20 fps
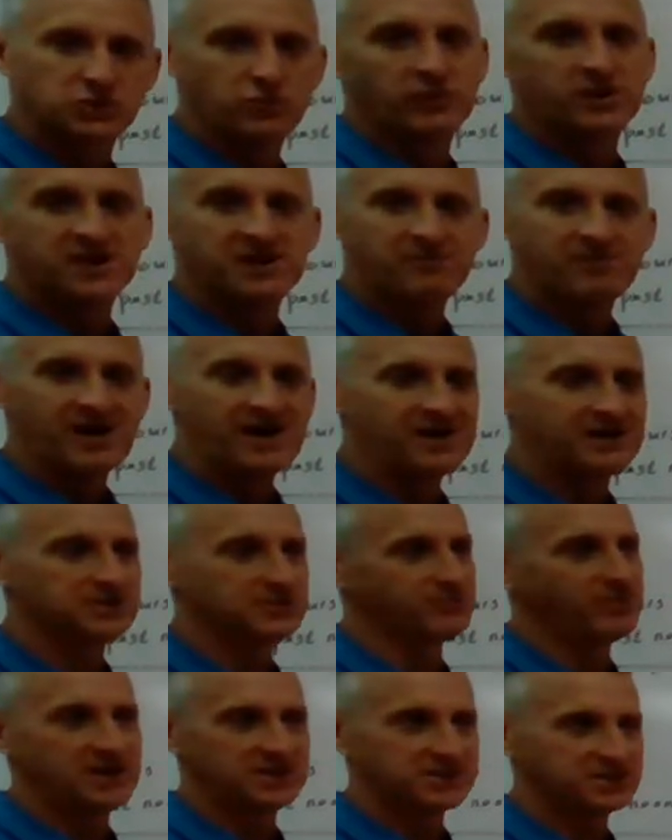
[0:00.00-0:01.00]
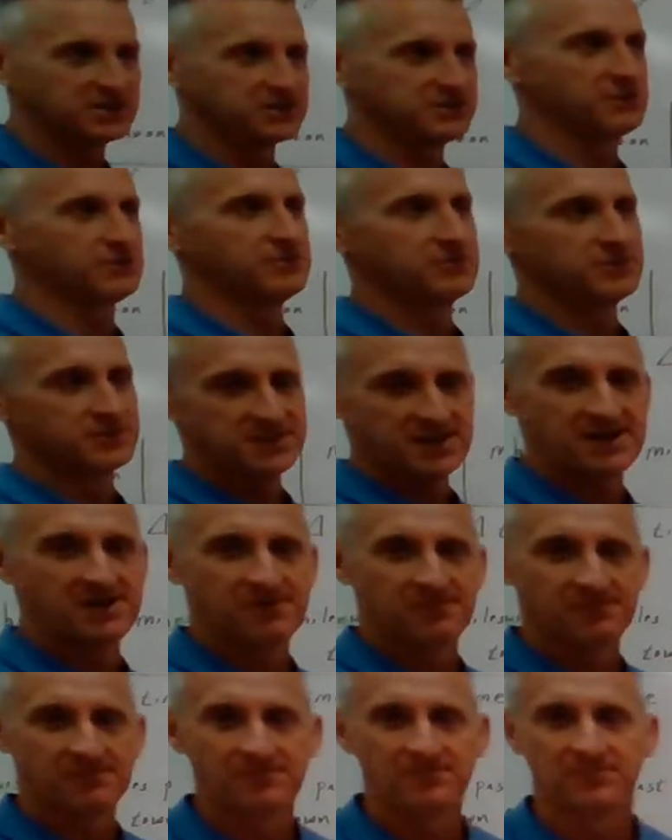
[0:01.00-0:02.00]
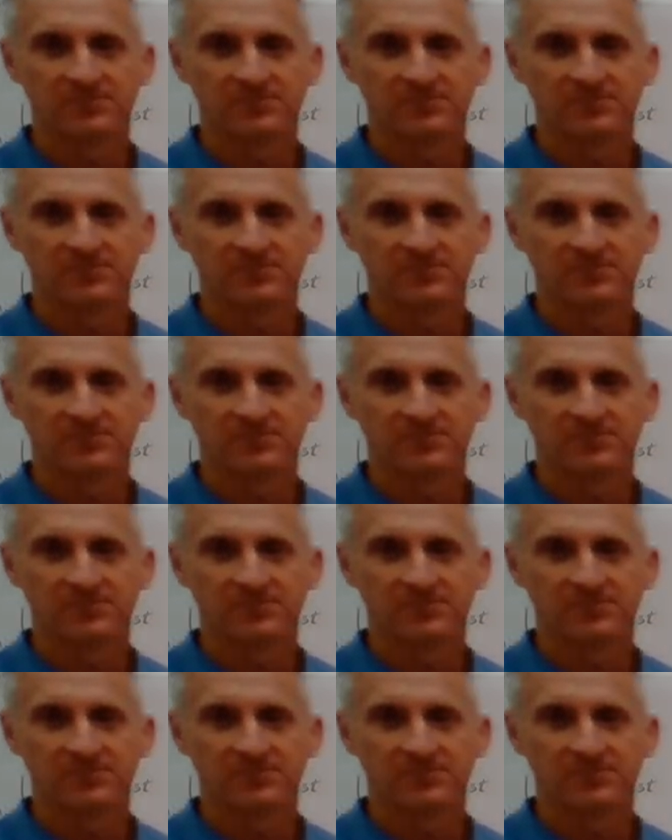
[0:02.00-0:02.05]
20 miles past a certain town.